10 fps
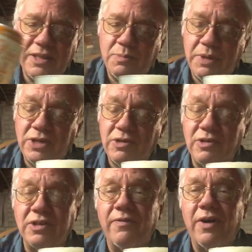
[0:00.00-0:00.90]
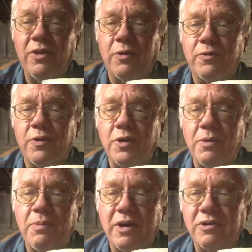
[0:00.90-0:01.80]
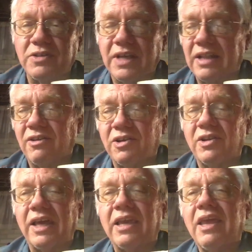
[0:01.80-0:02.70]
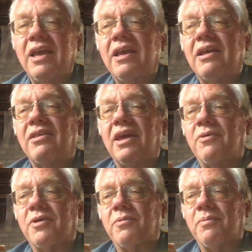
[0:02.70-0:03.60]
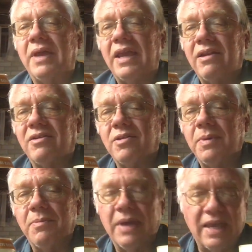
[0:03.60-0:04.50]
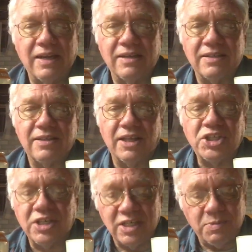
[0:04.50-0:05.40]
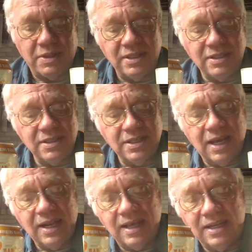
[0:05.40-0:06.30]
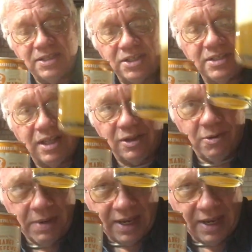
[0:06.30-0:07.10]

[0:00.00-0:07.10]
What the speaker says: pictures of other fruity beers that look like they were made to be made into slushies, but this is not it. It's just a little bit